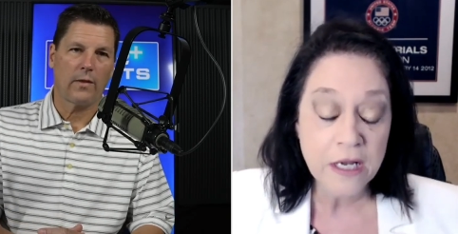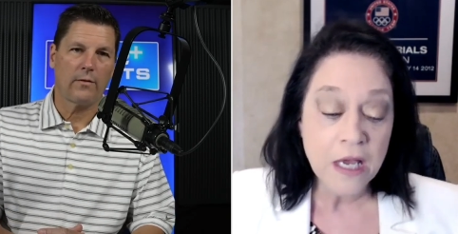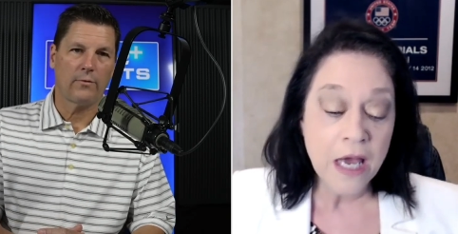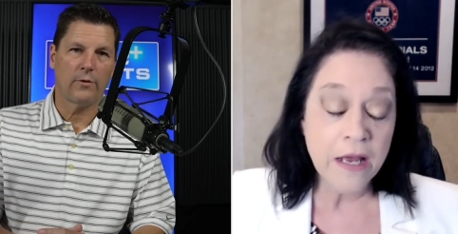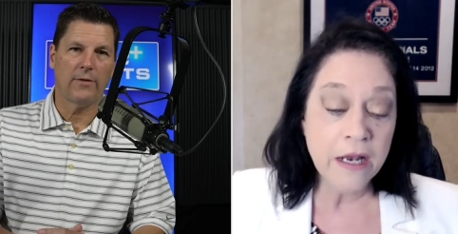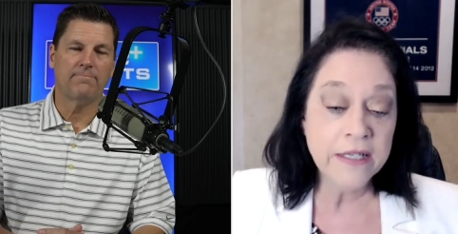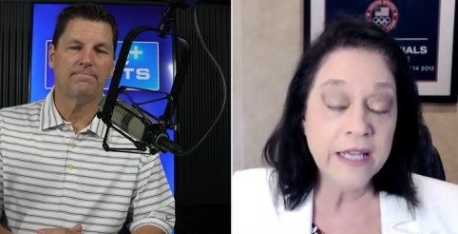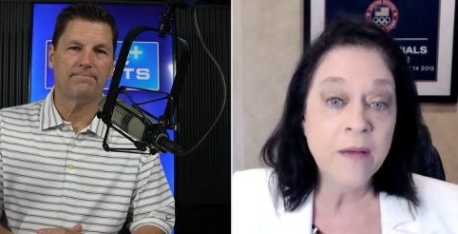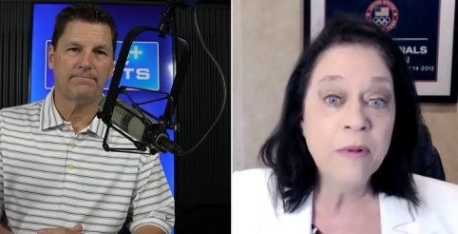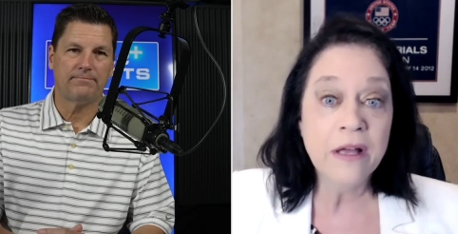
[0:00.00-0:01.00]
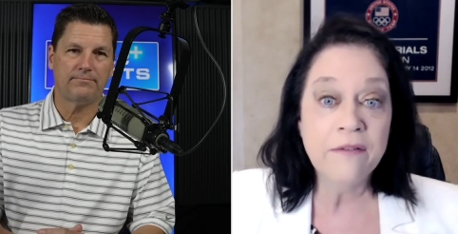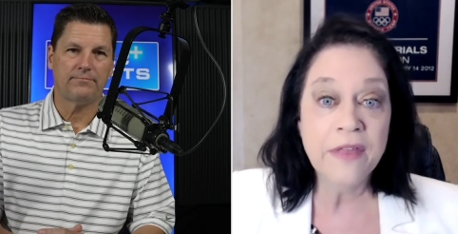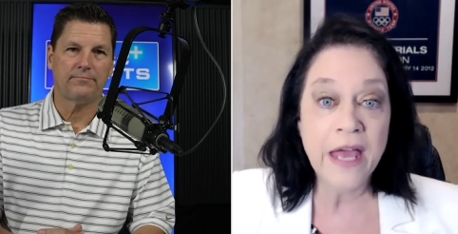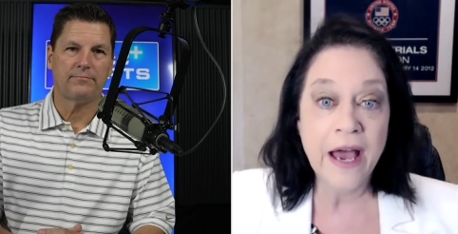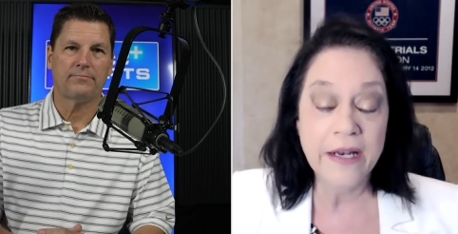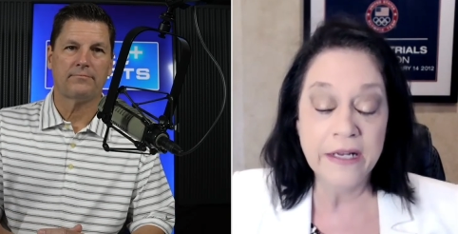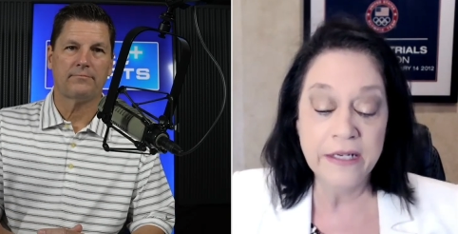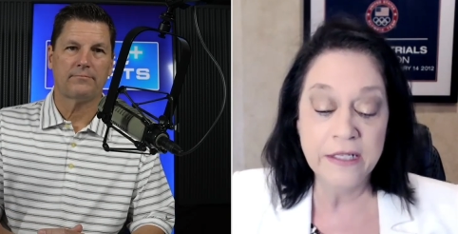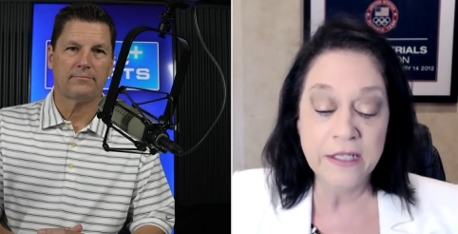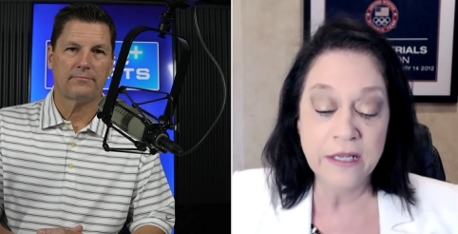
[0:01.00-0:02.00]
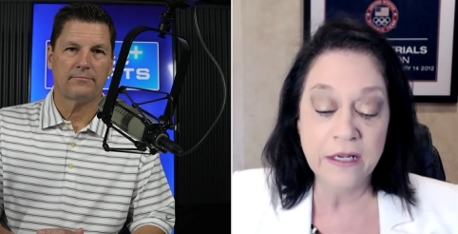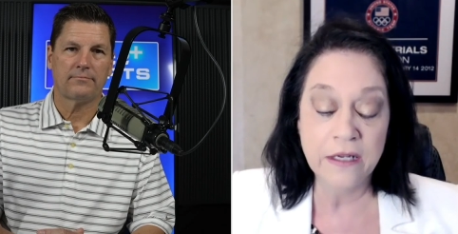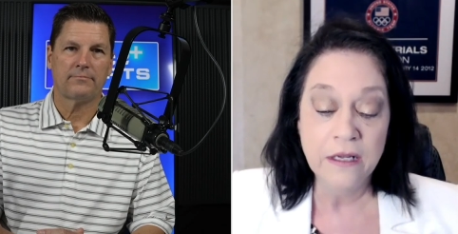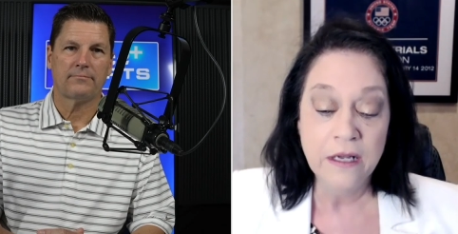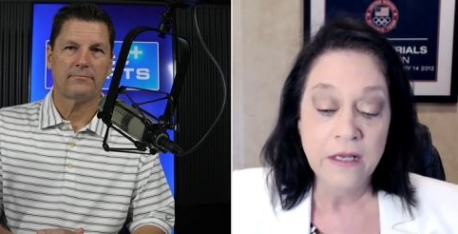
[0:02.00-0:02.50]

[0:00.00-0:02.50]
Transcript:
Speaker 1: Right. An example of that is the